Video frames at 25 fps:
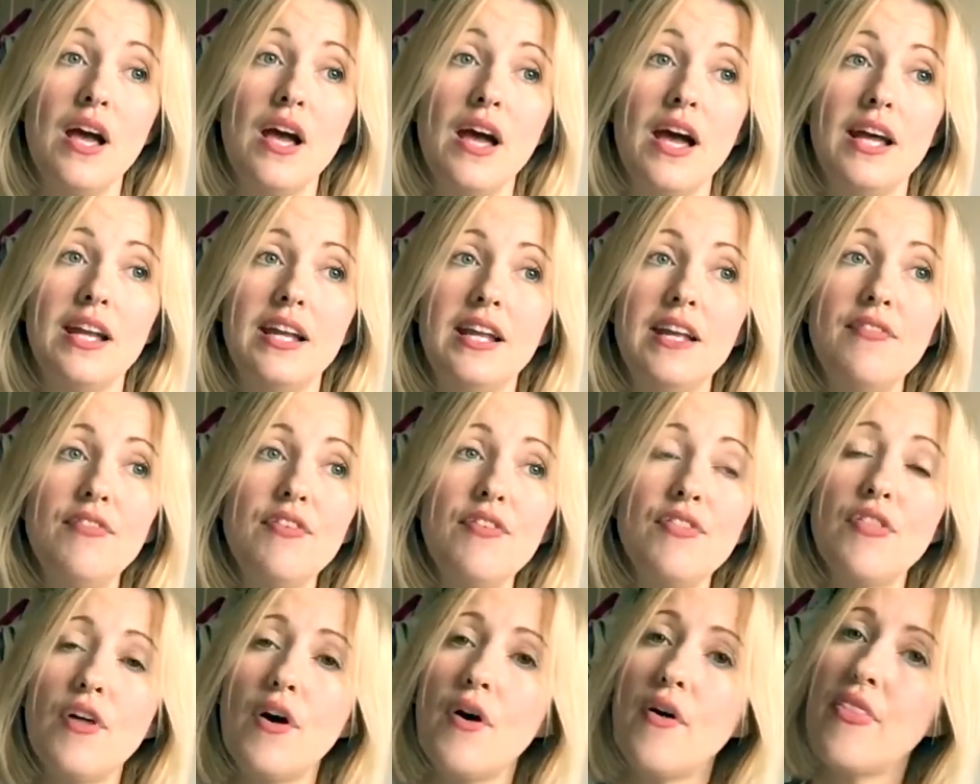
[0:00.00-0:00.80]
And
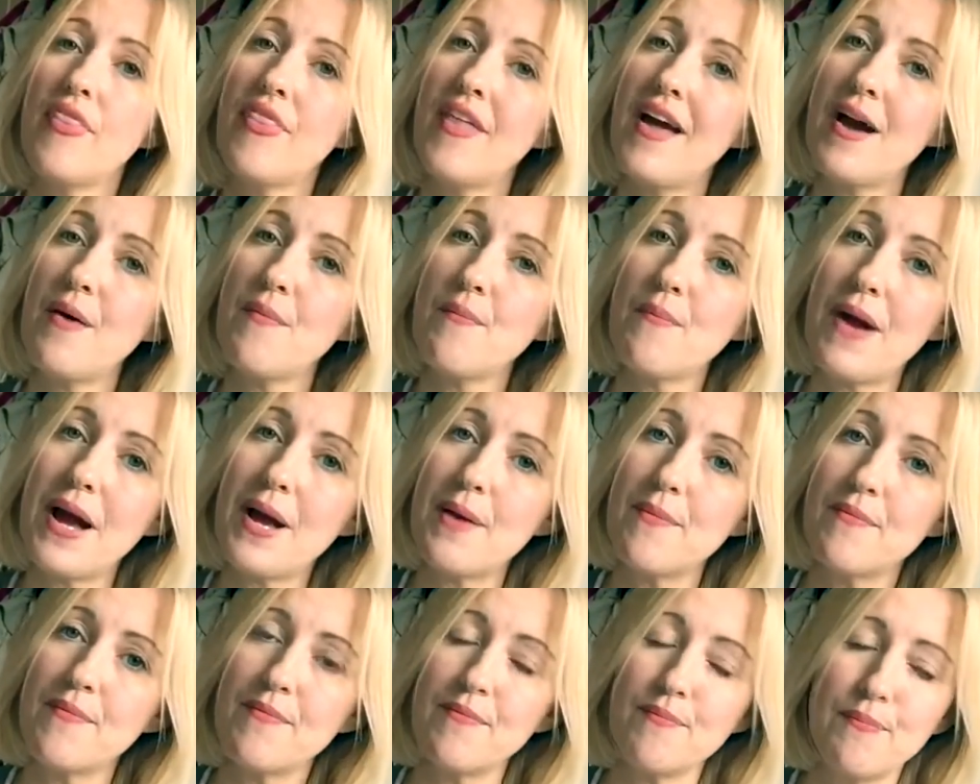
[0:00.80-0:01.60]
even though that
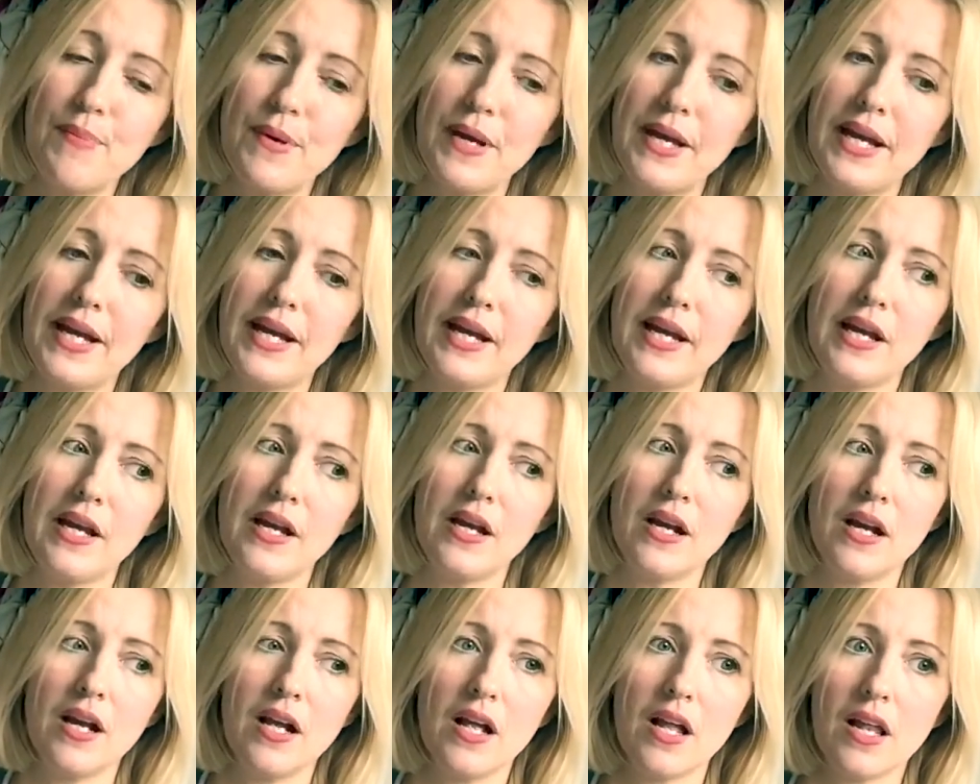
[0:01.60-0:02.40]
might
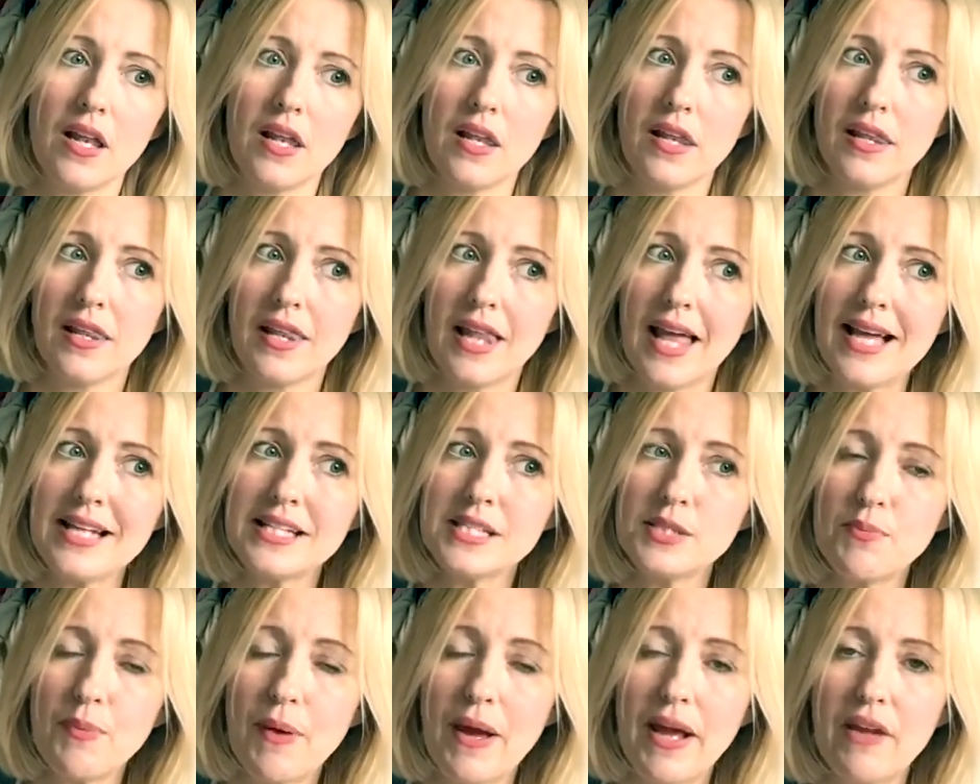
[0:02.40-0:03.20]
be
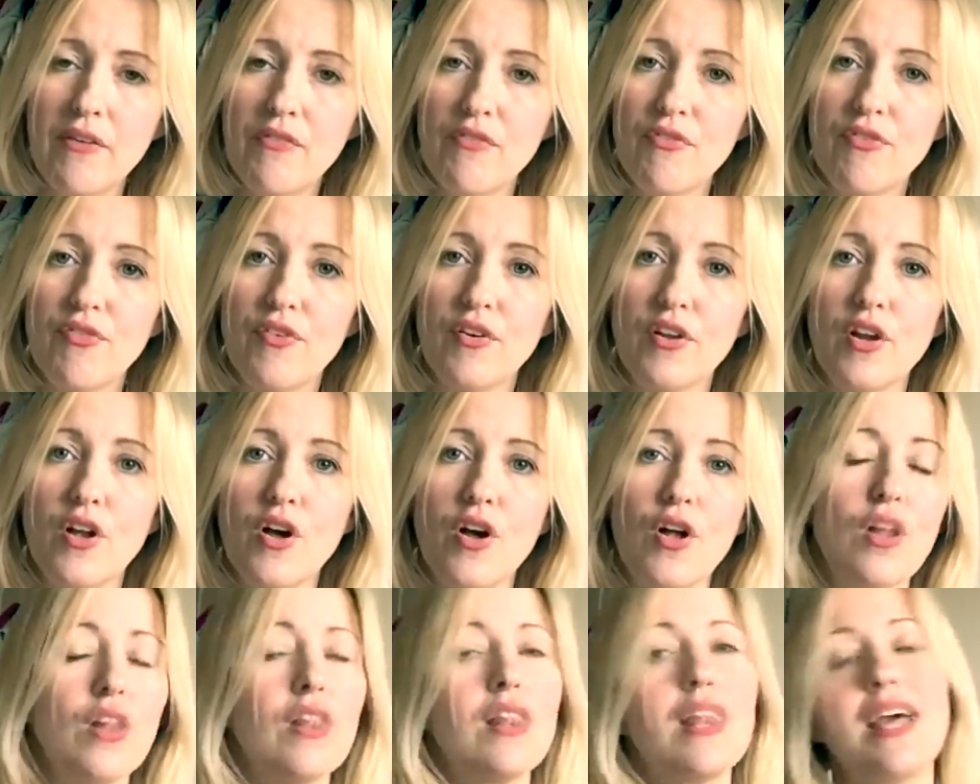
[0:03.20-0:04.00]
less painful
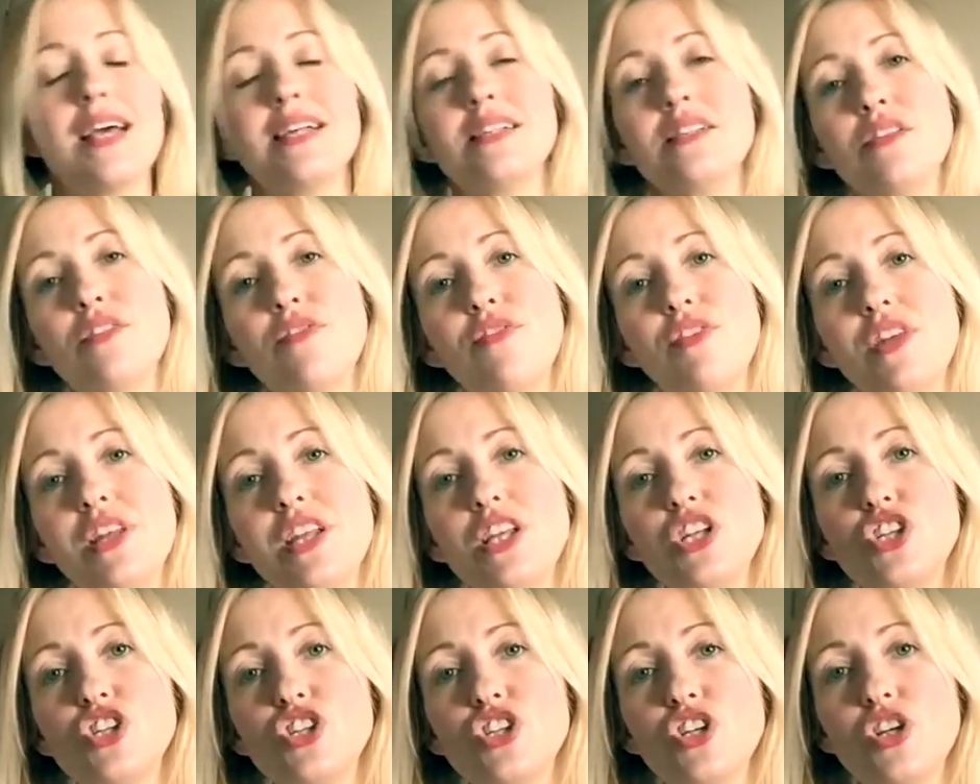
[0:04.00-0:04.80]
or less of an
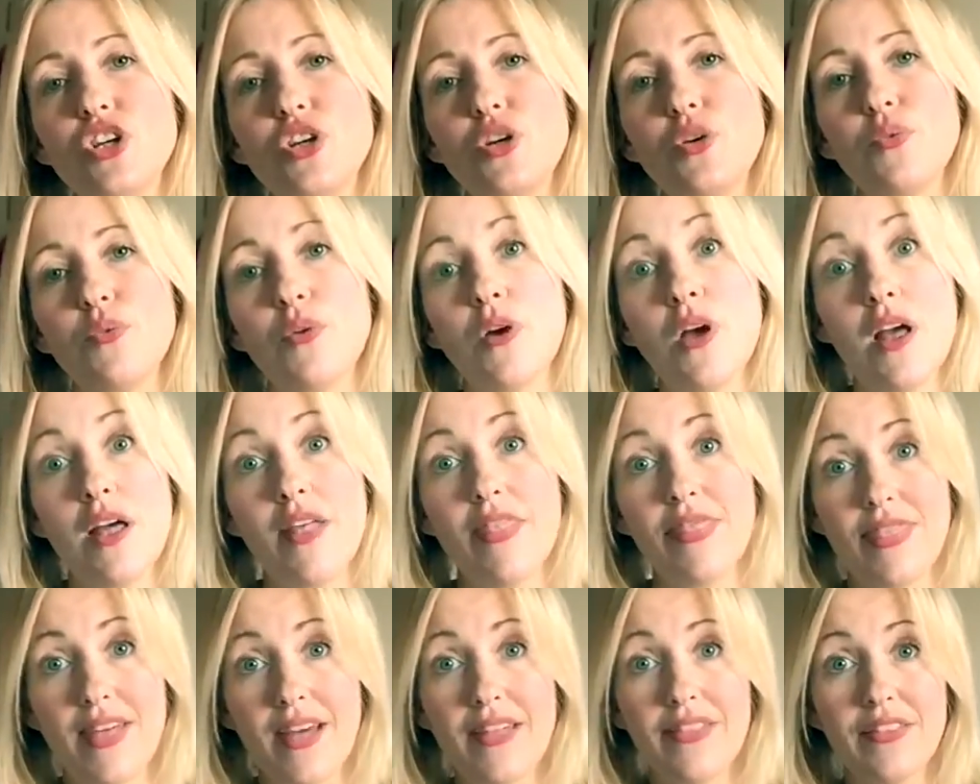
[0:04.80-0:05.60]
issue
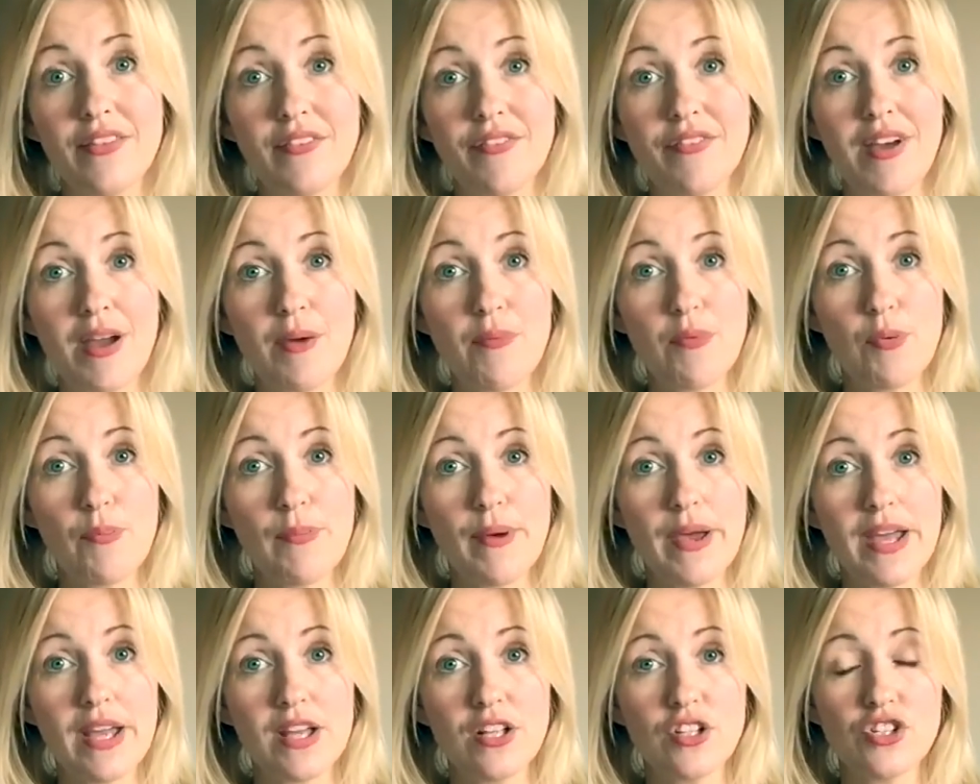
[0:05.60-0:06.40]
than the
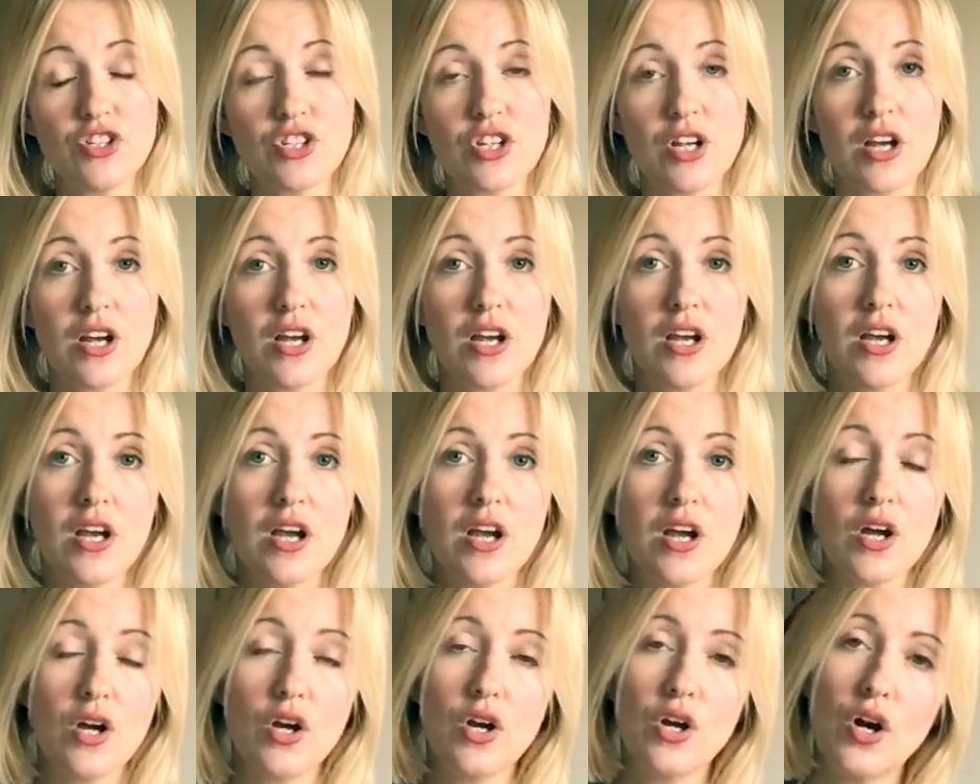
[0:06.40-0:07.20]
fibromyalgia,
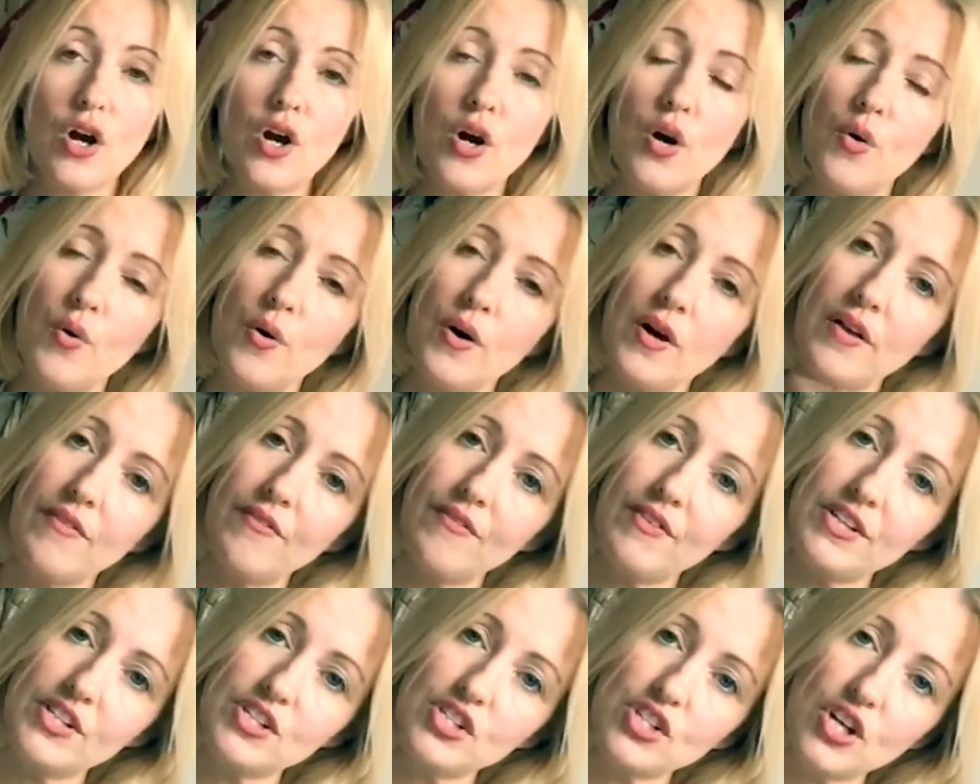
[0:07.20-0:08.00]
go and
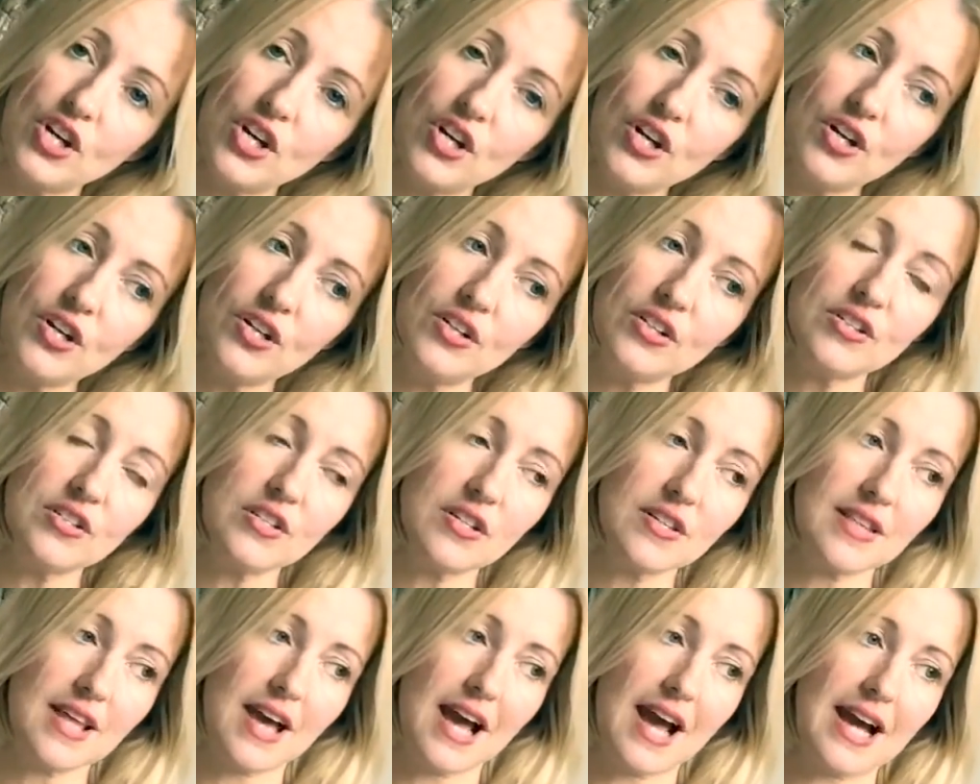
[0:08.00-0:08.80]
return
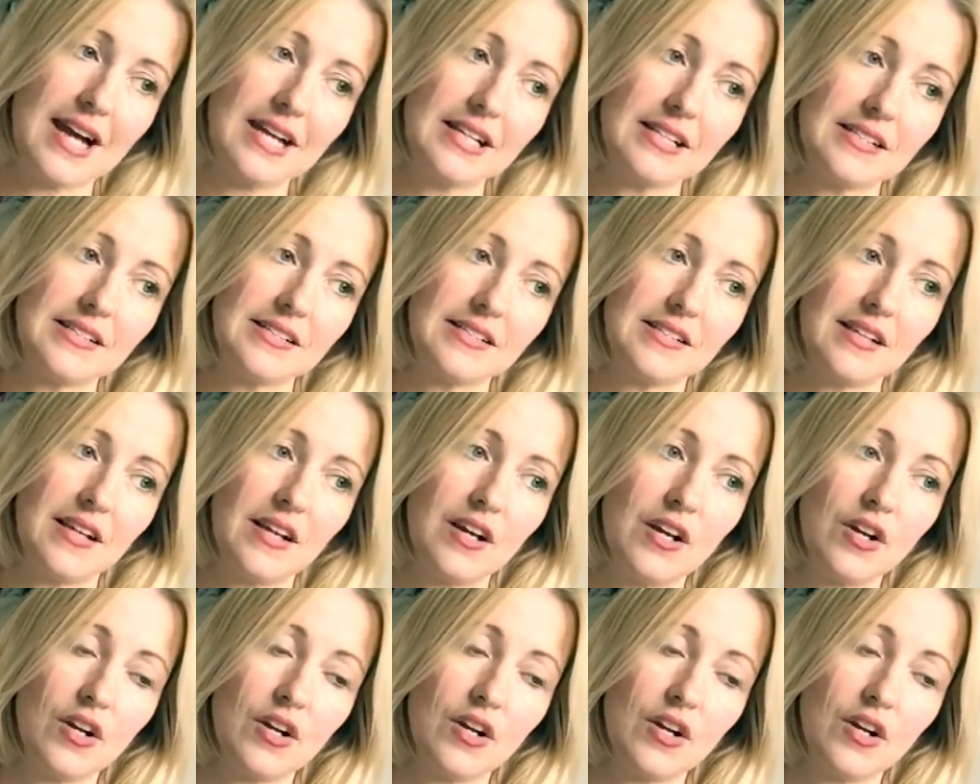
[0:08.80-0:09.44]
to that.